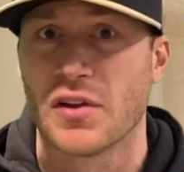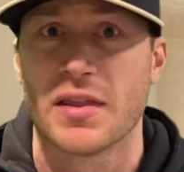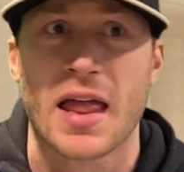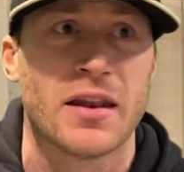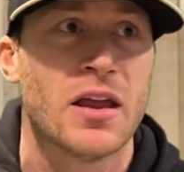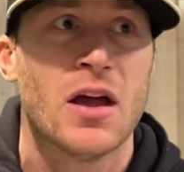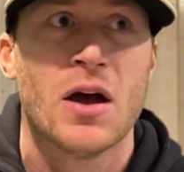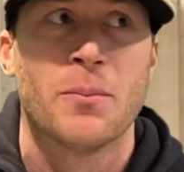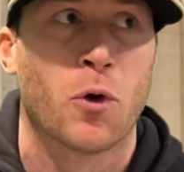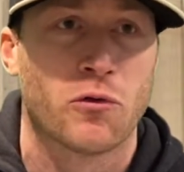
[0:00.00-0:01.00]
And then
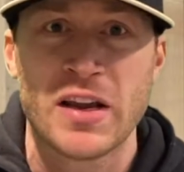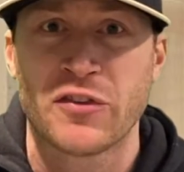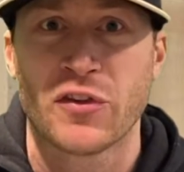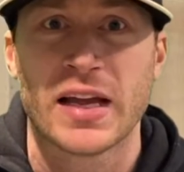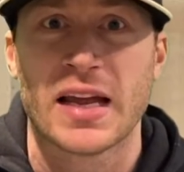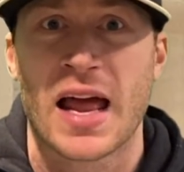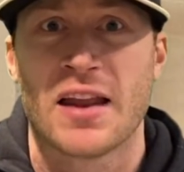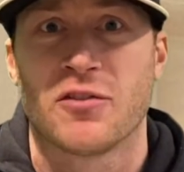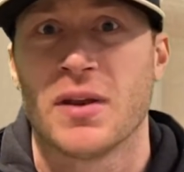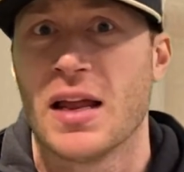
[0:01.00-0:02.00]
more recently,
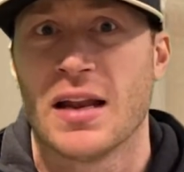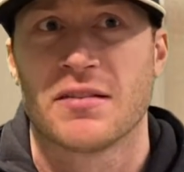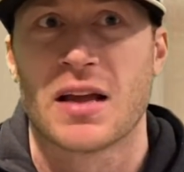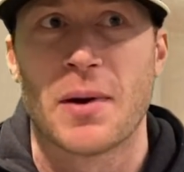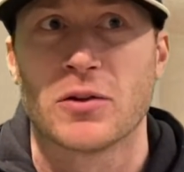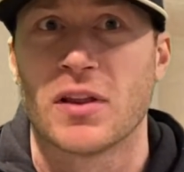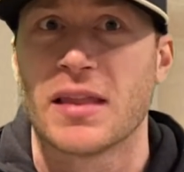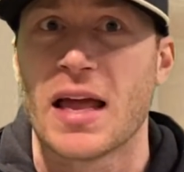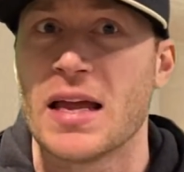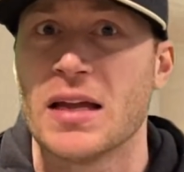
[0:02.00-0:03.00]
it has come out
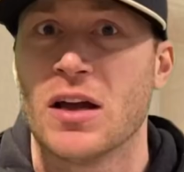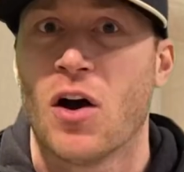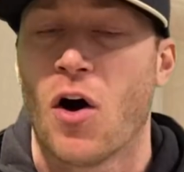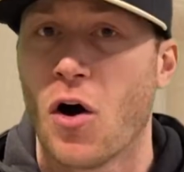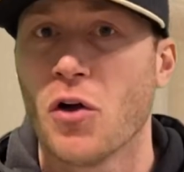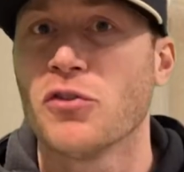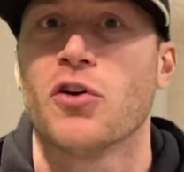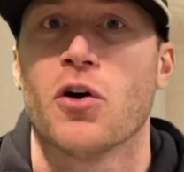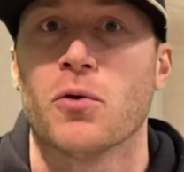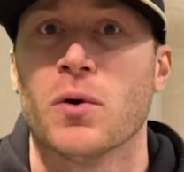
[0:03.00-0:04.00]
that they
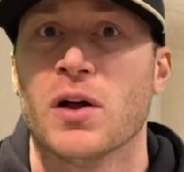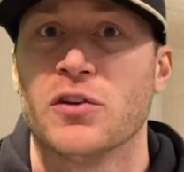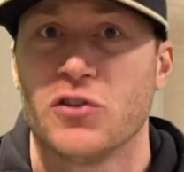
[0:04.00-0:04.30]
also